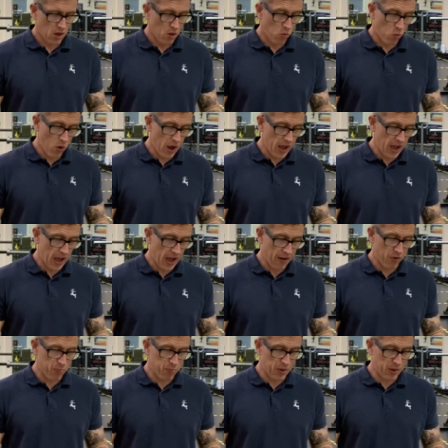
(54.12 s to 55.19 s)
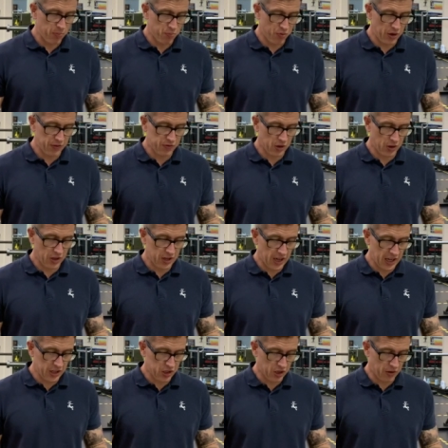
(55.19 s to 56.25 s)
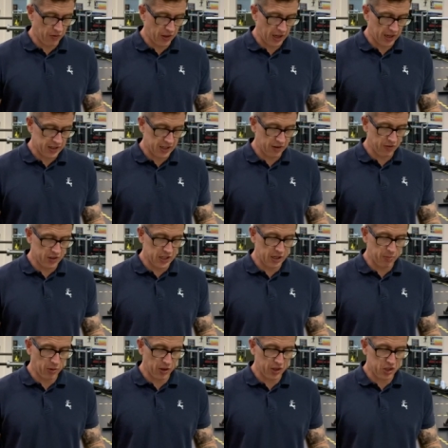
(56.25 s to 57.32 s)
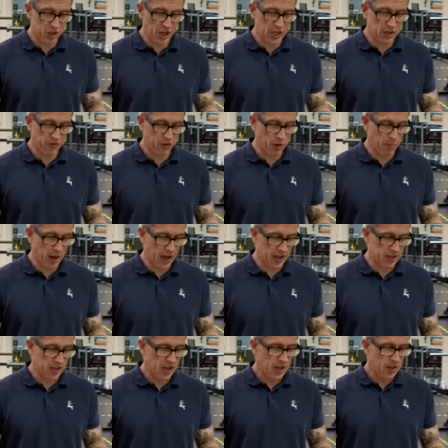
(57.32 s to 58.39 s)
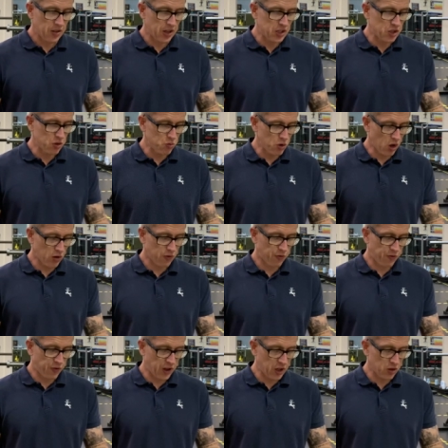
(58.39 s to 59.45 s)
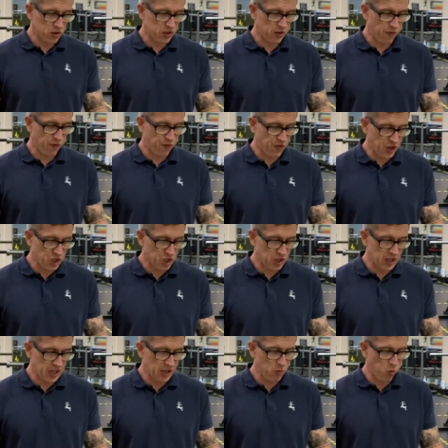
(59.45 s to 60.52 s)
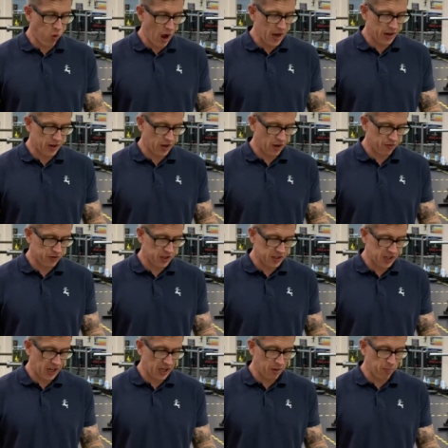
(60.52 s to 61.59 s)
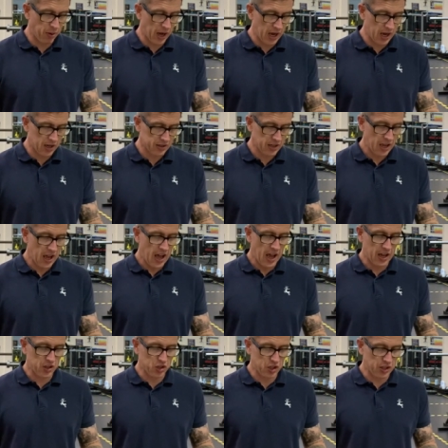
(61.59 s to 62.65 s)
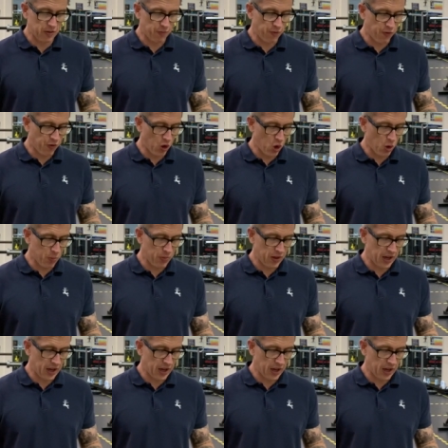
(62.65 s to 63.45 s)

where, having been briefed on the nature of the activity by the chain of command, they do not feel sufficiently well enough to take part and should inform the